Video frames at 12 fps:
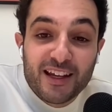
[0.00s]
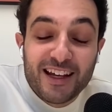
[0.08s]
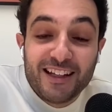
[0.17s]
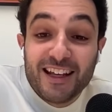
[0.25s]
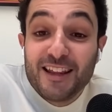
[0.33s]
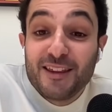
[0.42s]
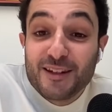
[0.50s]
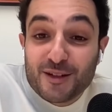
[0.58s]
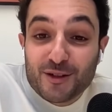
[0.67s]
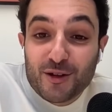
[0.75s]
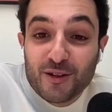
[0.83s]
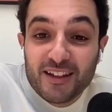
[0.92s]
and in
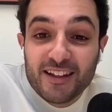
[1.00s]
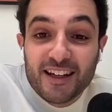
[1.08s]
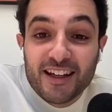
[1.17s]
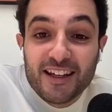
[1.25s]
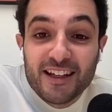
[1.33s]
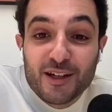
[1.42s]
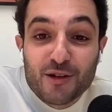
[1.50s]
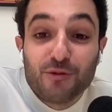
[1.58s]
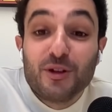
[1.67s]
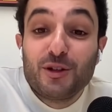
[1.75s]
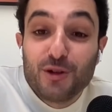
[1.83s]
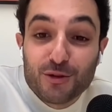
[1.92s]
this study, they
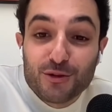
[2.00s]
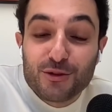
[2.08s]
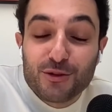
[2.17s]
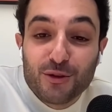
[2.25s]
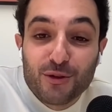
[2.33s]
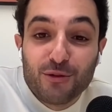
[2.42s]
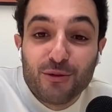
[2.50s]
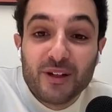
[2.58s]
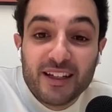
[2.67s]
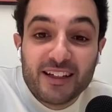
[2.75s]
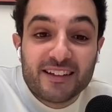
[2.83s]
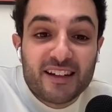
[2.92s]
reduced the
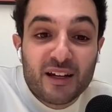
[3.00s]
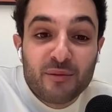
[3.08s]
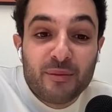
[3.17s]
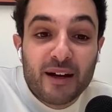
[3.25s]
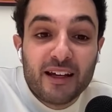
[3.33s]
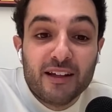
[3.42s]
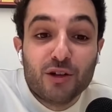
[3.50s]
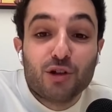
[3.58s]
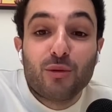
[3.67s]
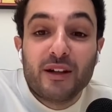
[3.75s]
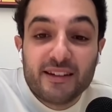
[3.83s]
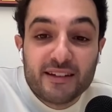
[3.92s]
reading time by
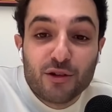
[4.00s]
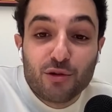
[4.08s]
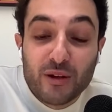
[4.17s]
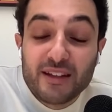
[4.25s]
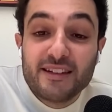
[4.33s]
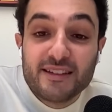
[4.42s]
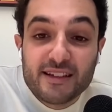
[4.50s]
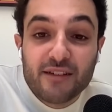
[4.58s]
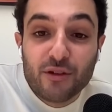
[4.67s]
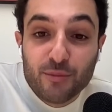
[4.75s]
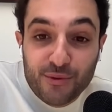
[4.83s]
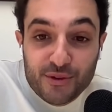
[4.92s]

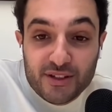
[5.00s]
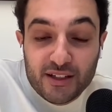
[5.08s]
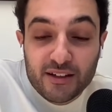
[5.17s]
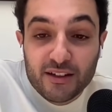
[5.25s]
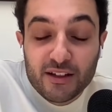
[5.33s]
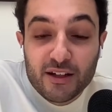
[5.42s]
27%.